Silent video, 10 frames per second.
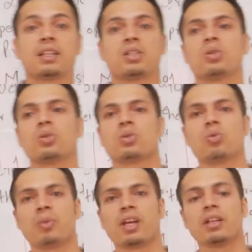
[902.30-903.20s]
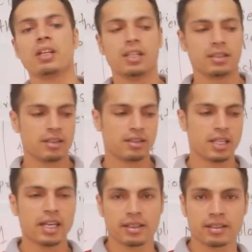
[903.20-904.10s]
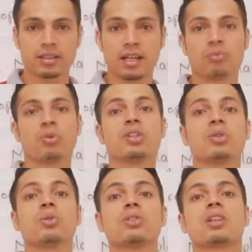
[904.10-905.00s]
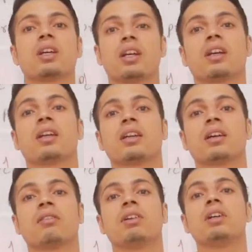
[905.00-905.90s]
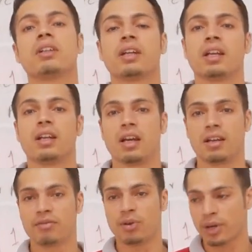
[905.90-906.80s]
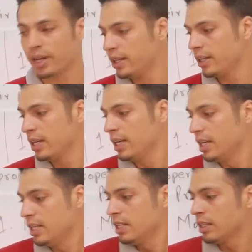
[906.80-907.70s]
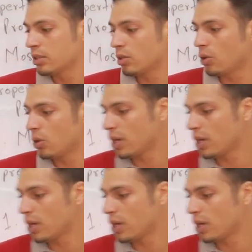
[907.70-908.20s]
is used to make things that we use in our daily life. Okay, so